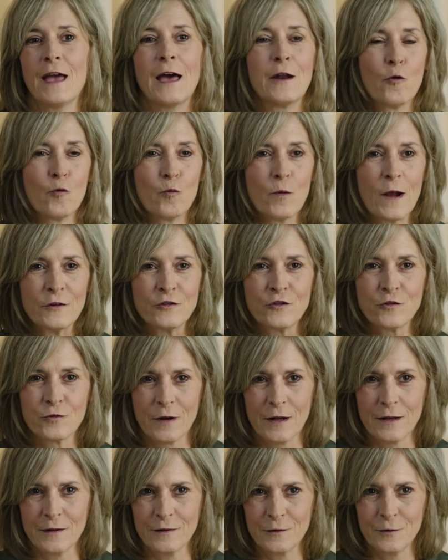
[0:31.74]
at a
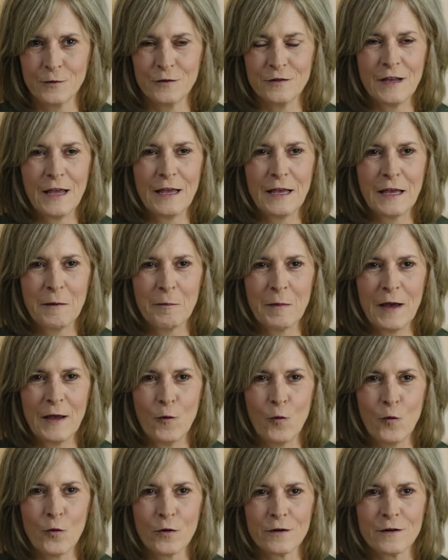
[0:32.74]
restaurant who's taking my
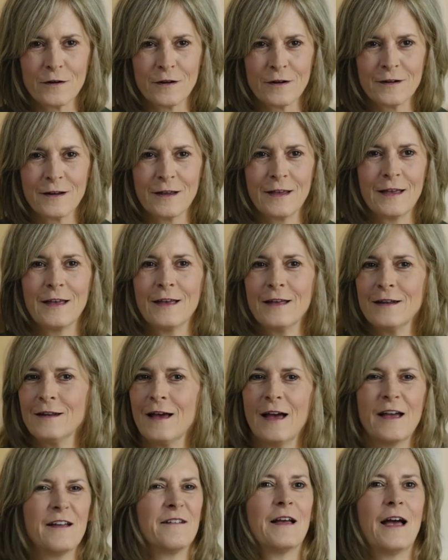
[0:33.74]
order and
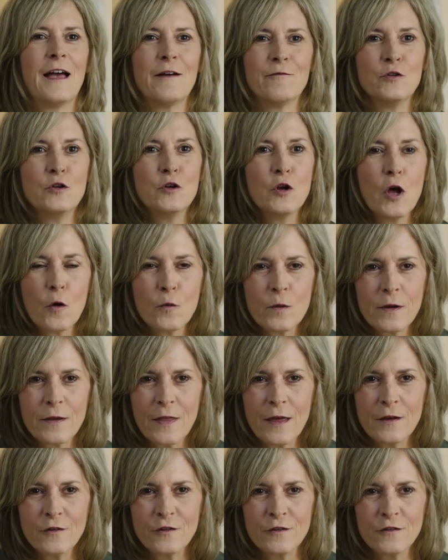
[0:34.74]
I have no
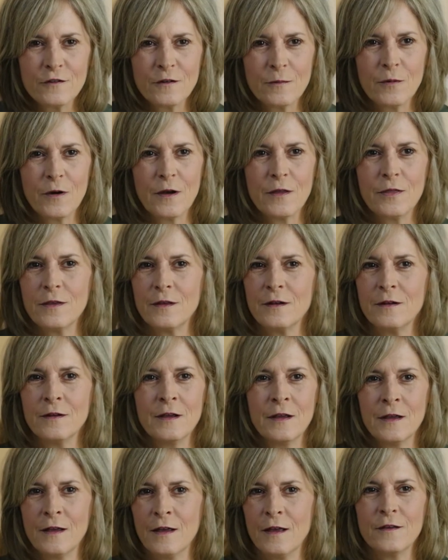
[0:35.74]
relationship with and
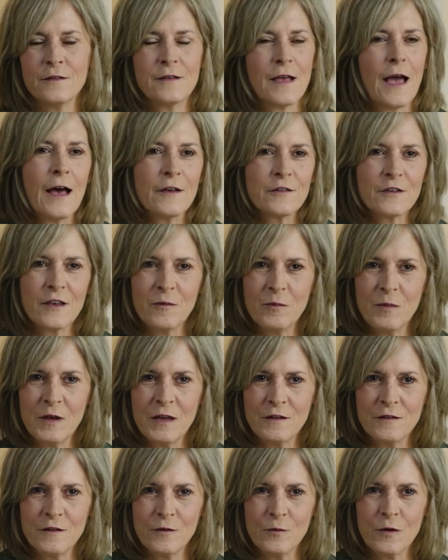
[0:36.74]
is asking
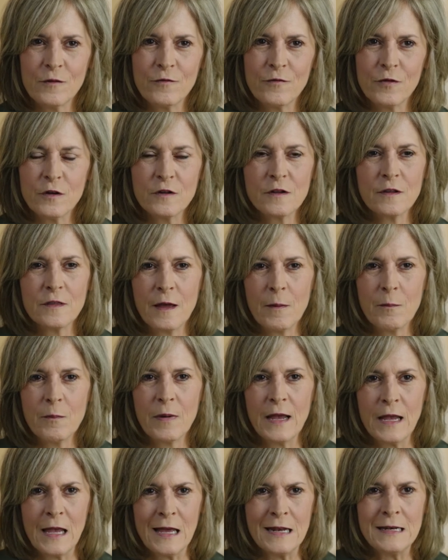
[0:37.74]
me to refer to them
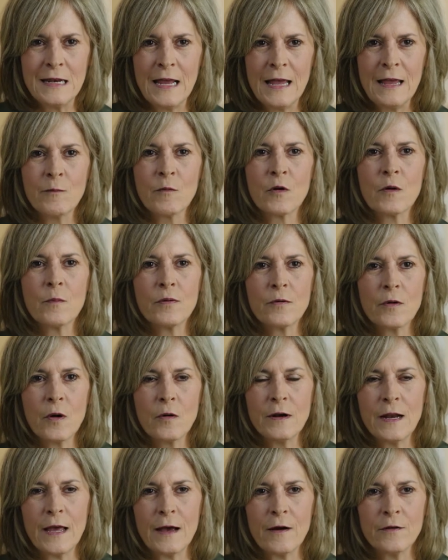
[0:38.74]
by a name or
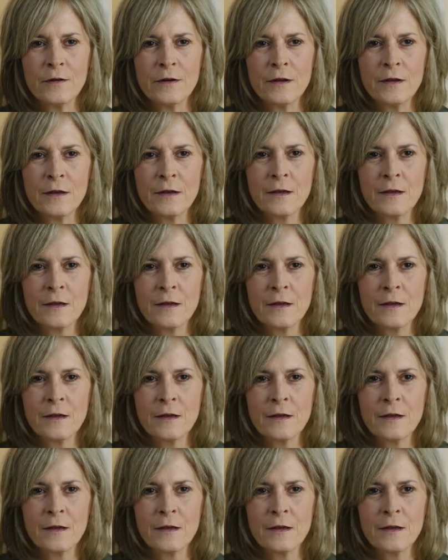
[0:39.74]
pronoun,